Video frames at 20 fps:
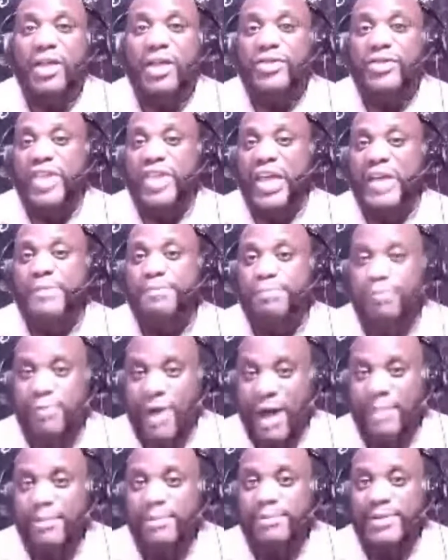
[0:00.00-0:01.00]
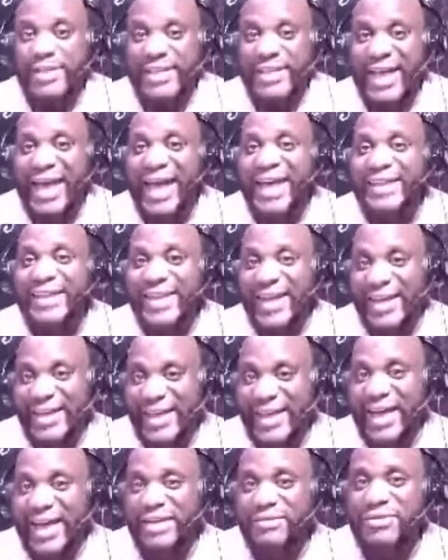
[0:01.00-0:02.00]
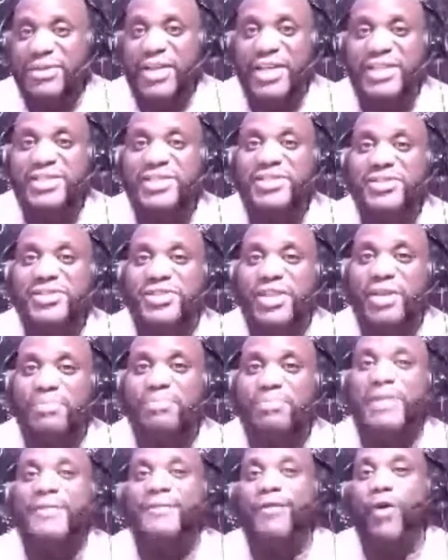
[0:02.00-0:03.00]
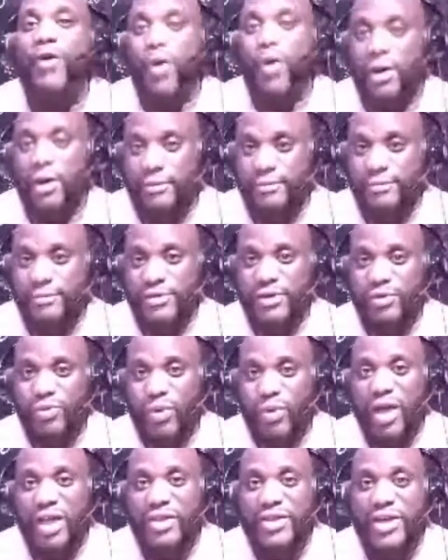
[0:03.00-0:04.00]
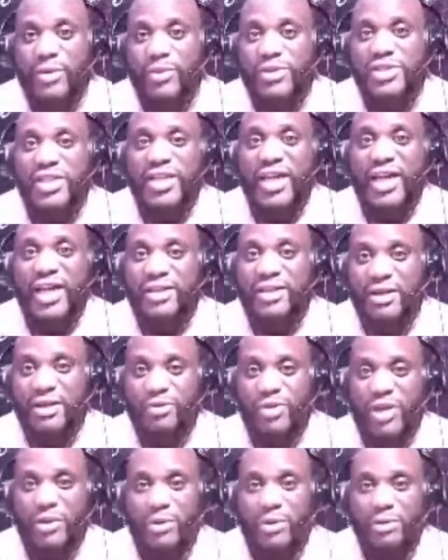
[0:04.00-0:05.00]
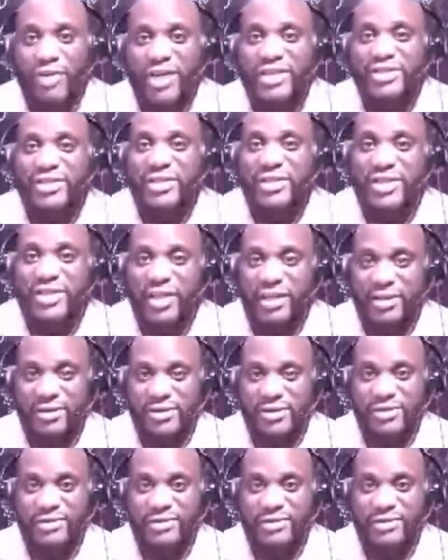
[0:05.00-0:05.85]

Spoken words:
They probably had that kind of relationship before while they were together when they were raising kids,